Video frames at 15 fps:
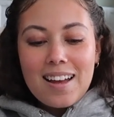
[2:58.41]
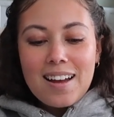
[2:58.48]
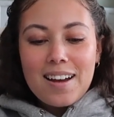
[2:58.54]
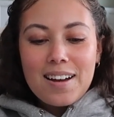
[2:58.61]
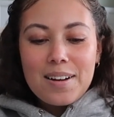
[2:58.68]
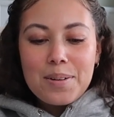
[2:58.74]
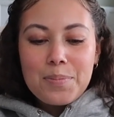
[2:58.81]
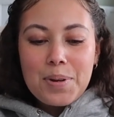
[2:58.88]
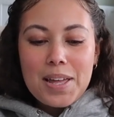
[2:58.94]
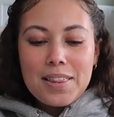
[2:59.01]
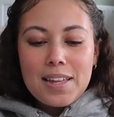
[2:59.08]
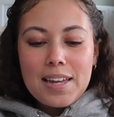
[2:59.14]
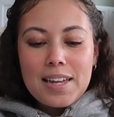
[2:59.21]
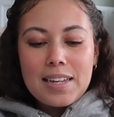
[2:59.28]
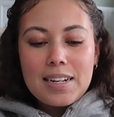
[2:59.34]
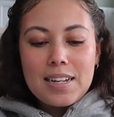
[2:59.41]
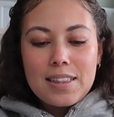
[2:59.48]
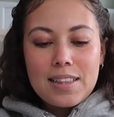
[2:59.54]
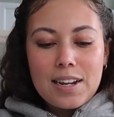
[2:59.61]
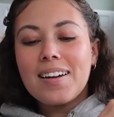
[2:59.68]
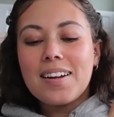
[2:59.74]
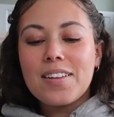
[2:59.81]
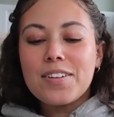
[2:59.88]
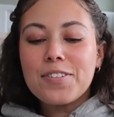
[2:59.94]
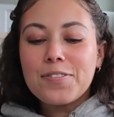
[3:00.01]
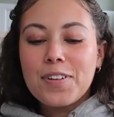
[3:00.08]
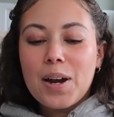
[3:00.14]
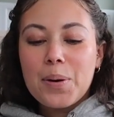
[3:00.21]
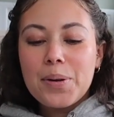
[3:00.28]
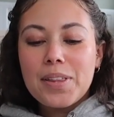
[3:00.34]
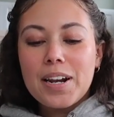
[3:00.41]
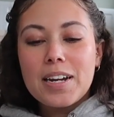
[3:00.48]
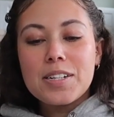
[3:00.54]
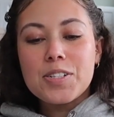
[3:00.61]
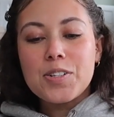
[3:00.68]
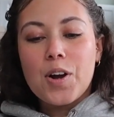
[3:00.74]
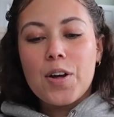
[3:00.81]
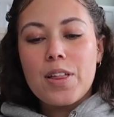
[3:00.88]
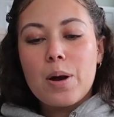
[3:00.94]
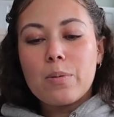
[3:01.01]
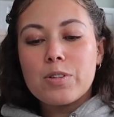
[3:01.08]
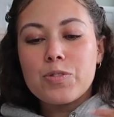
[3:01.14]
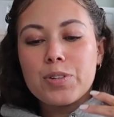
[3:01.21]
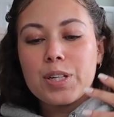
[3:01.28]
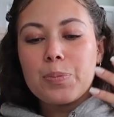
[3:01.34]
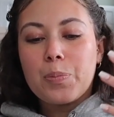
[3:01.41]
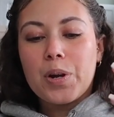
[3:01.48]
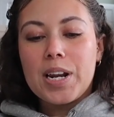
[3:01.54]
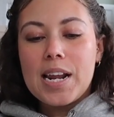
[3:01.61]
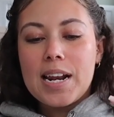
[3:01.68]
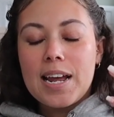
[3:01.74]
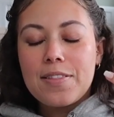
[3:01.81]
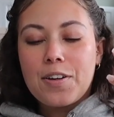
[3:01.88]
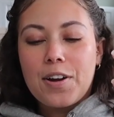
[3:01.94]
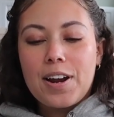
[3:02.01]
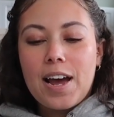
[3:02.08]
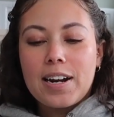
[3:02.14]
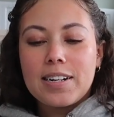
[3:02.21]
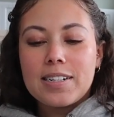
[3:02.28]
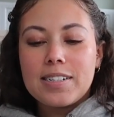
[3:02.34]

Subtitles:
And then another flower that I saw that was really pretty and I thought added a